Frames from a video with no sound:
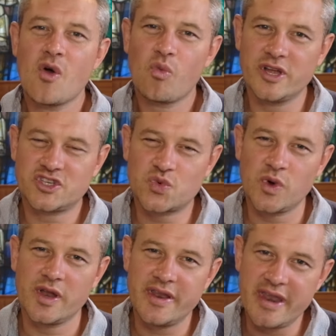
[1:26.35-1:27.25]
which
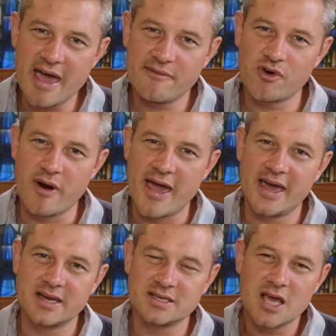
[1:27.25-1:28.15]
will never
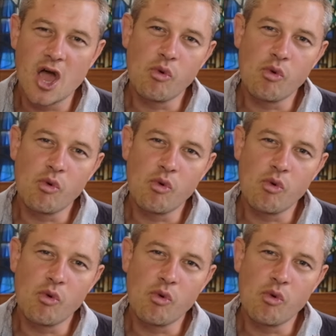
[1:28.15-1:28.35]
end,